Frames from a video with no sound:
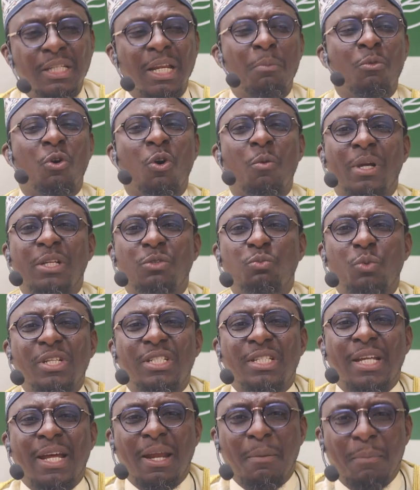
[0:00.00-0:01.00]
The moment we
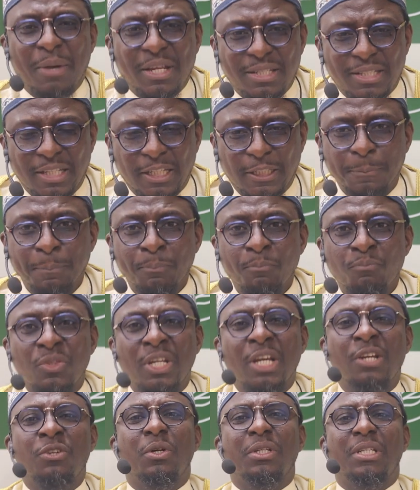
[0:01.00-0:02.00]
send a message,
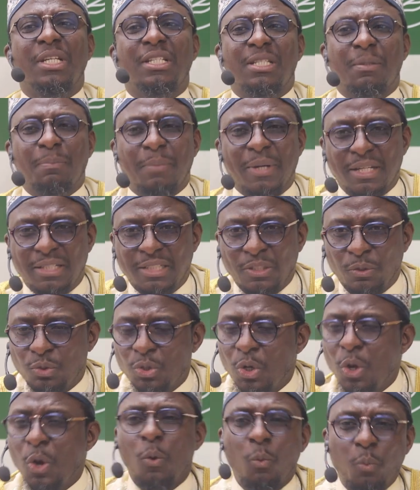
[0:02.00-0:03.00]
they know there's a bad
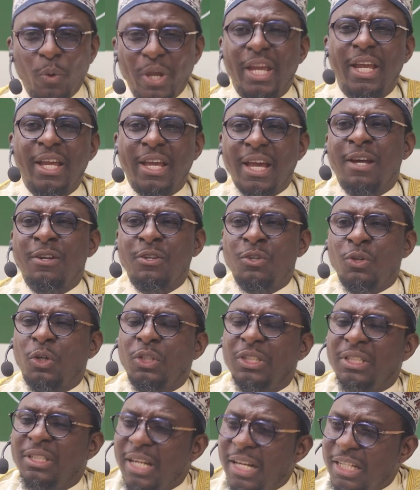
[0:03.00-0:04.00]
news. We
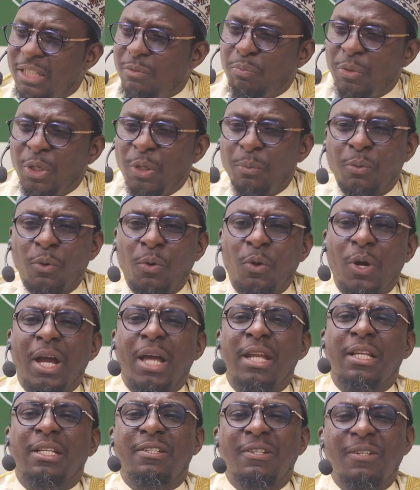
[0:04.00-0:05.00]
cannot get people
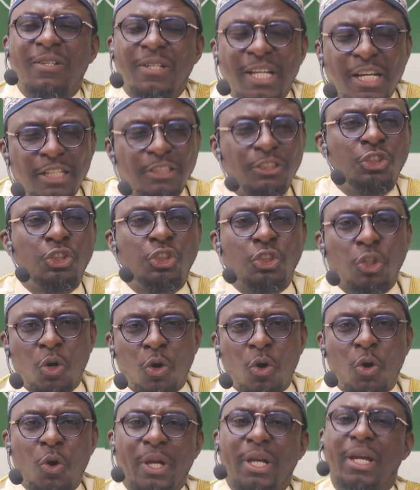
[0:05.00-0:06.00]
and create
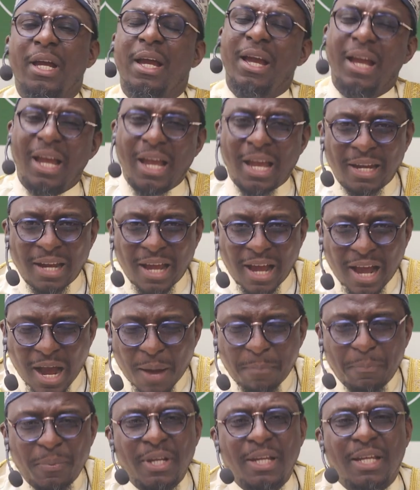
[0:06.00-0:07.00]
joy and
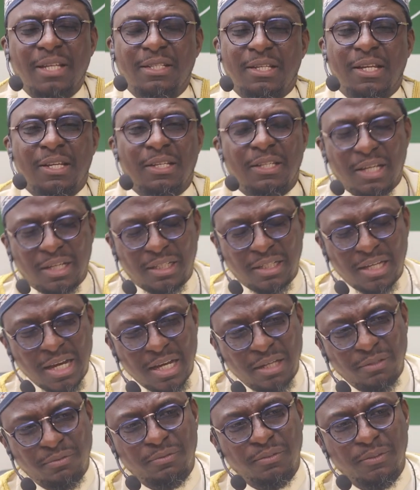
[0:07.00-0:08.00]
happiness in their
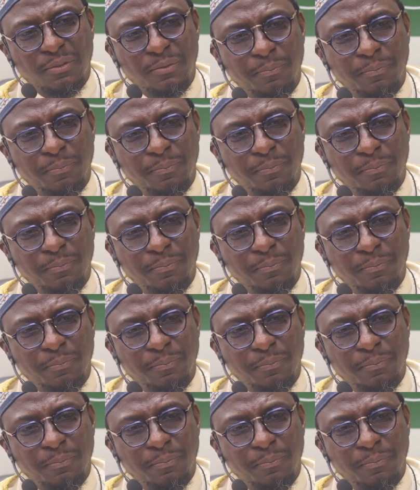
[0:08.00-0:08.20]
life.